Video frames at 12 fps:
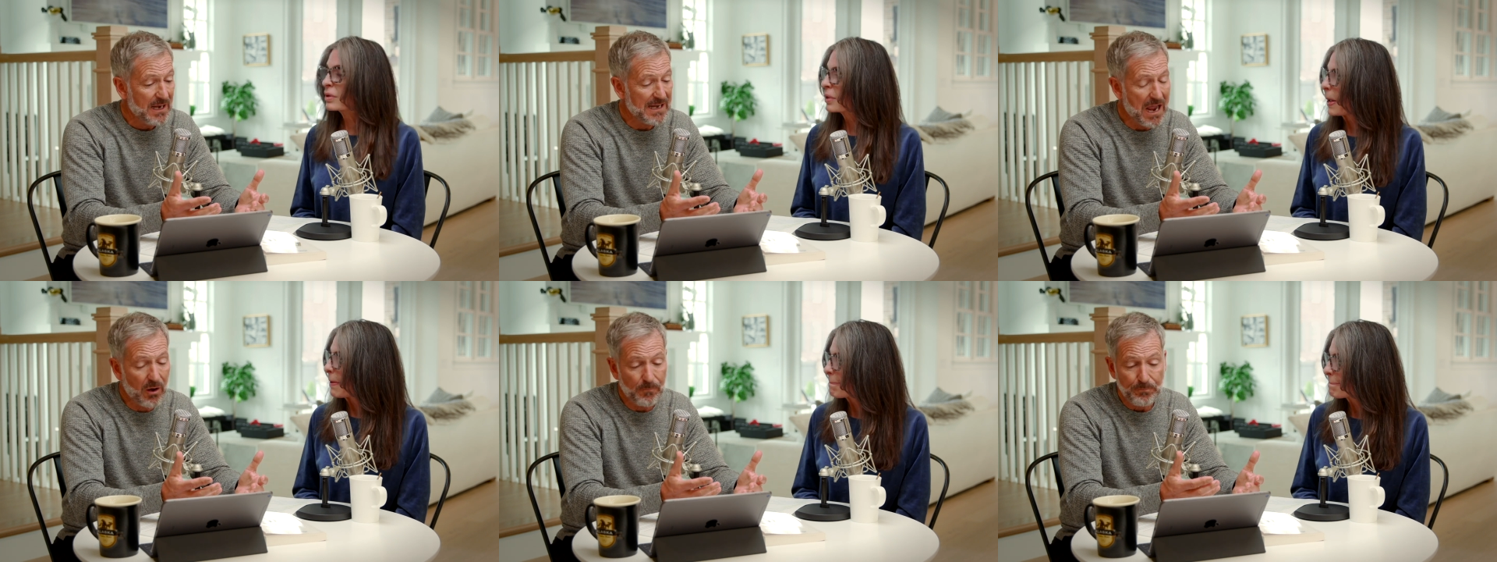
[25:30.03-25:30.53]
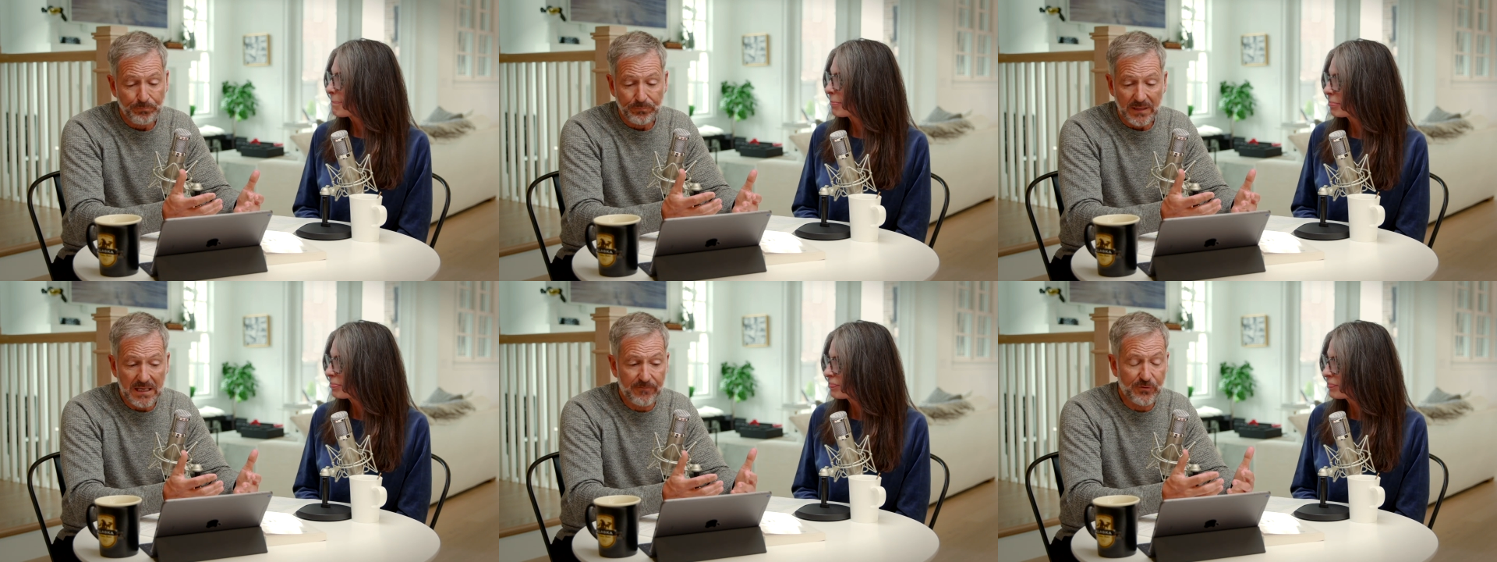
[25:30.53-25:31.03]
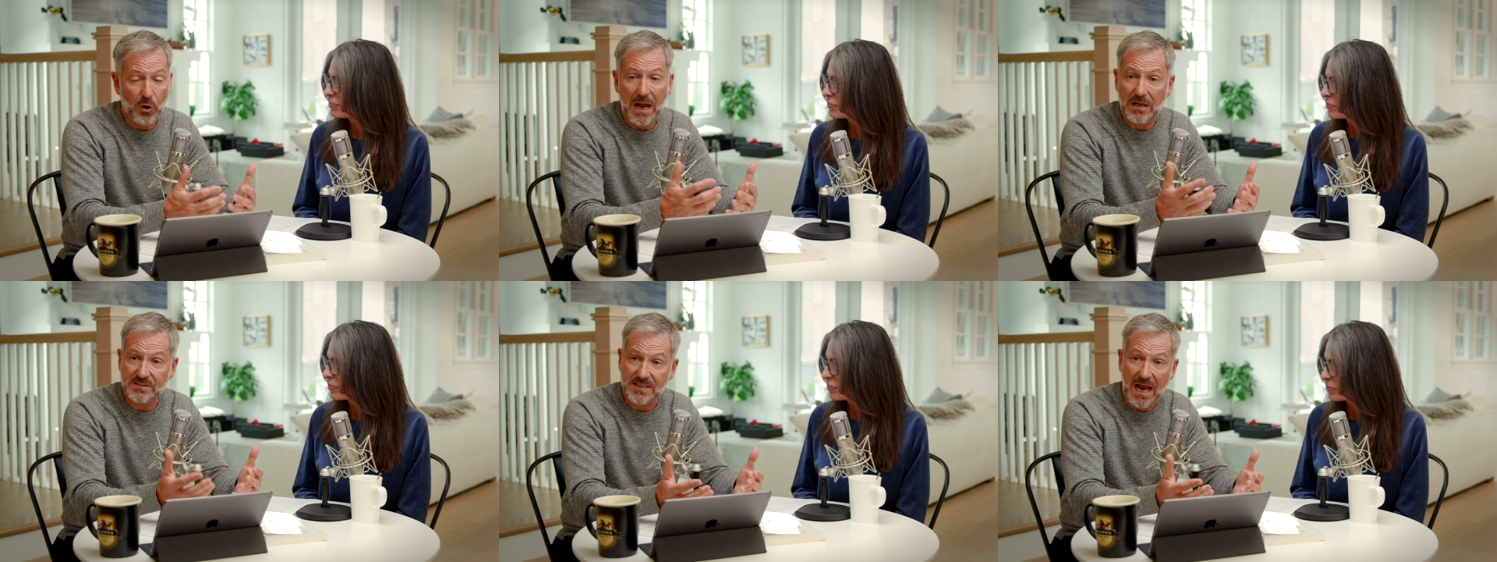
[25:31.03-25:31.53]
Speaker 1: Now, if you're
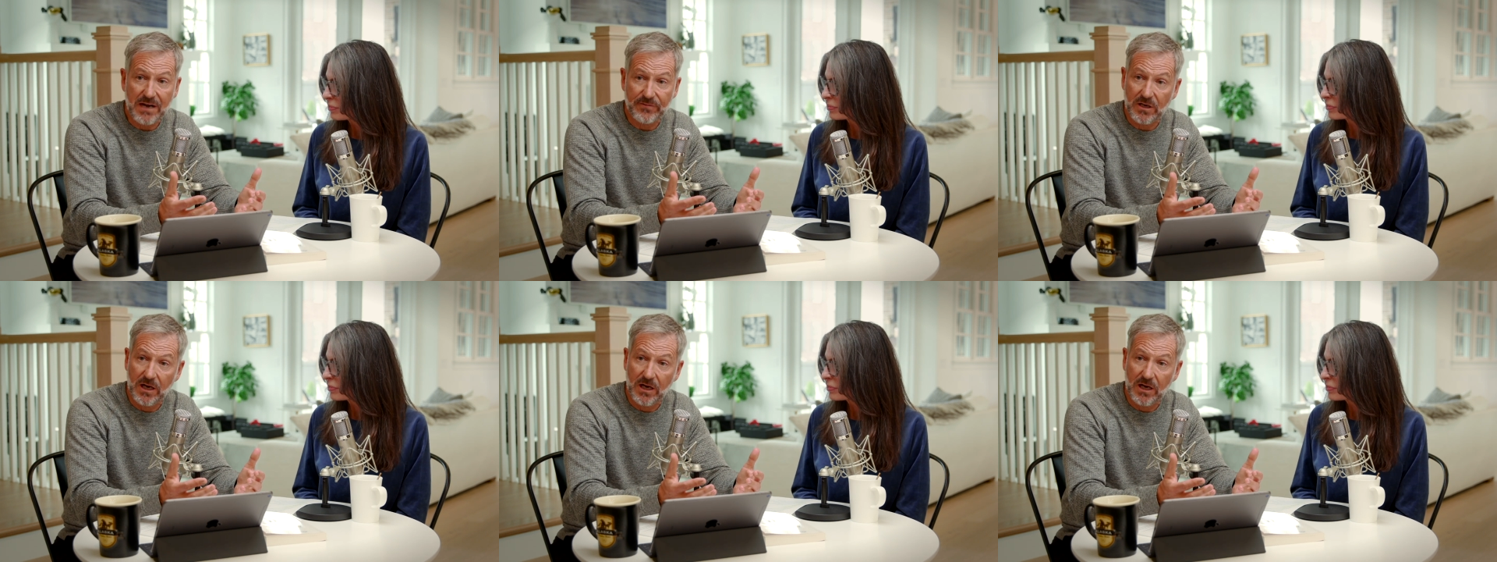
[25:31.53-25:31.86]
outside of the